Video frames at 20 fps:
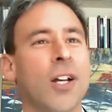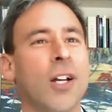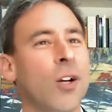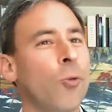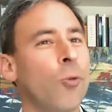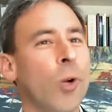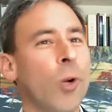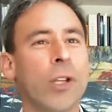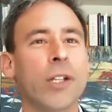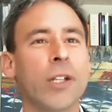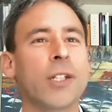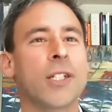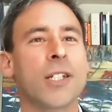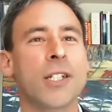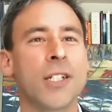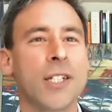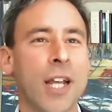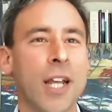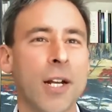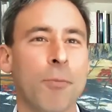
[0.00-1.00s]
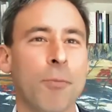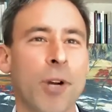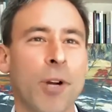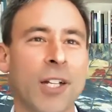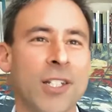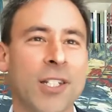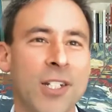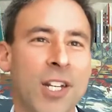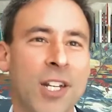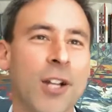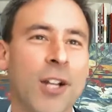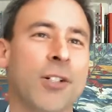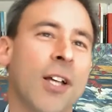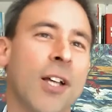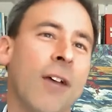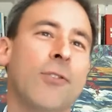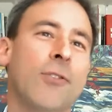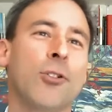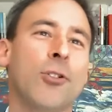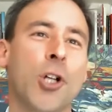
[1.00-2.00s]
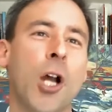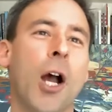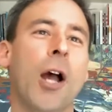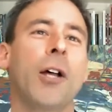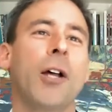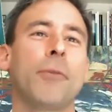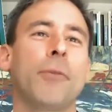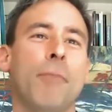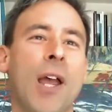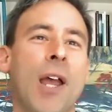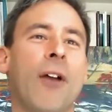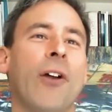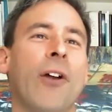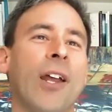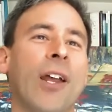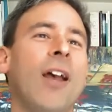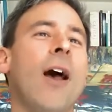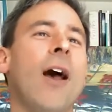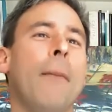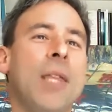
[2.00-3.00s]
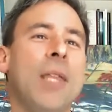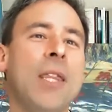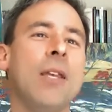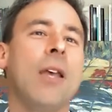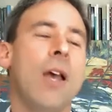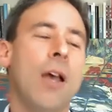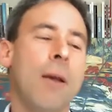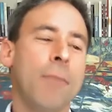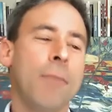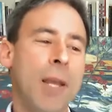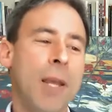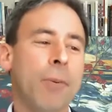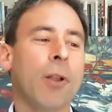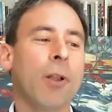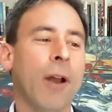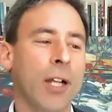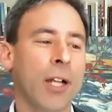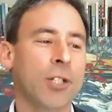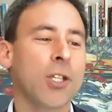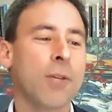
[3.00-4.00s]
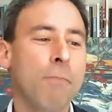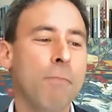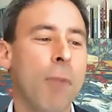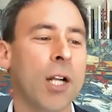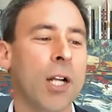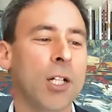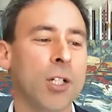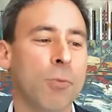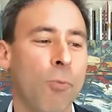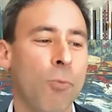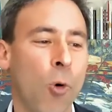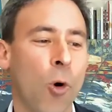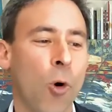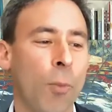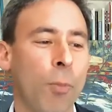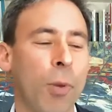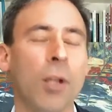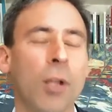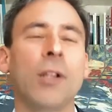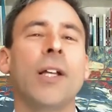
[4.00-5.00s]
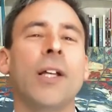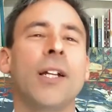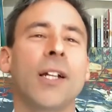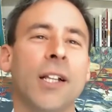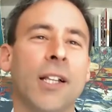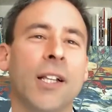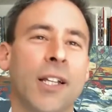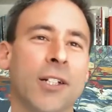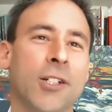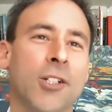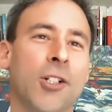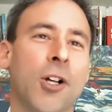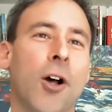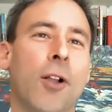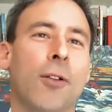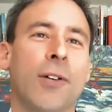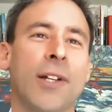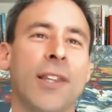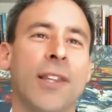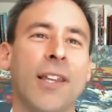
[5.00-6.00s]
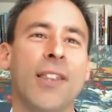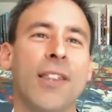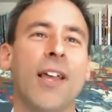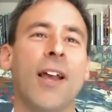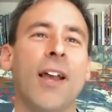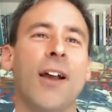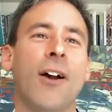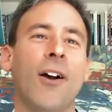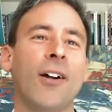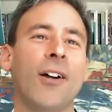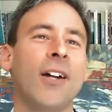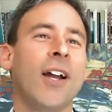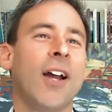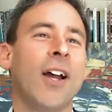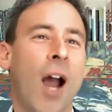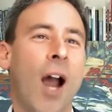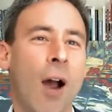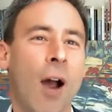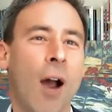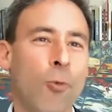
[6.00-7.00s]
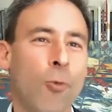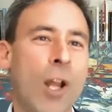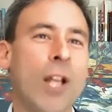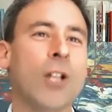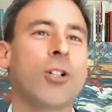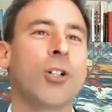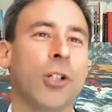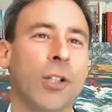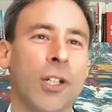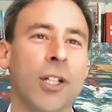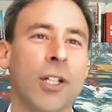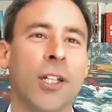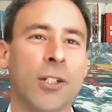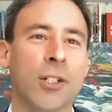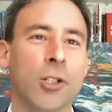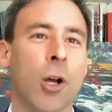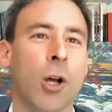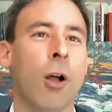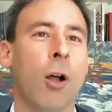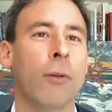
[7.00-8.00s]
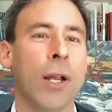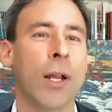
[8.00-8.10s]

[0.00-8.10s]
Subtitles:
willingness to date a Brexiteer, to have your child marry, maybe people are actually much more politically intolerant than they are racially intolerant.